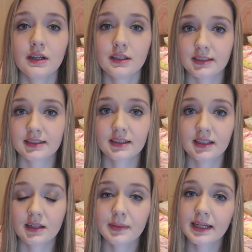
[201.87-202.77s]
just a
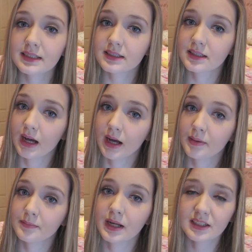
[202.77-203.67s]
little bit,
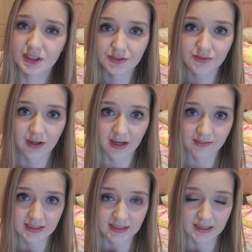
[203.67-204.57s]
not too far
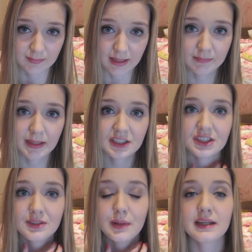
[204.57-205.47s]
obviously, but make
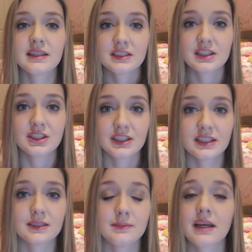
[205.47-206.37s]
sure you blend into your
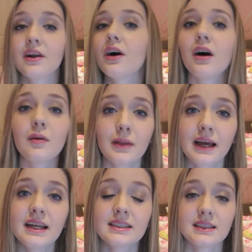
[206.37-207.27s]
chin to make it all
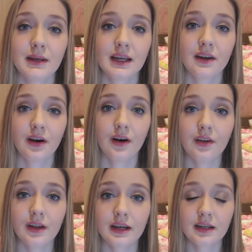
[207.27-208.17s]
blend and make it
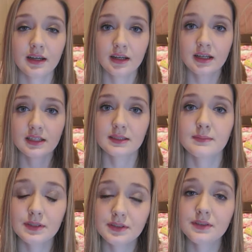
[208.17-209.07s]
all look
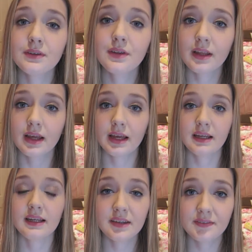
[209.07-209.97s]
smooth
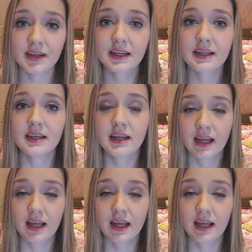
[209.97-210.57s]
and even,